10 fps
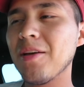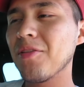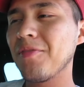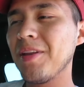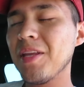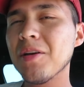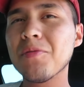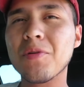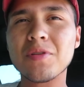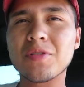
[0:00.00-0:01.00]
other video.
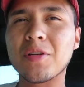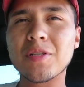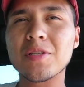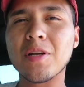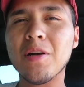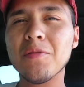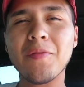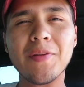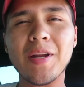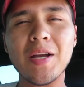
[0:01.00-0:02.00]
We're gonna start this off
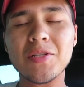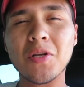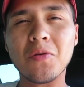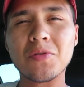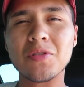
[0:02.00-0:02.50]
with a nice cold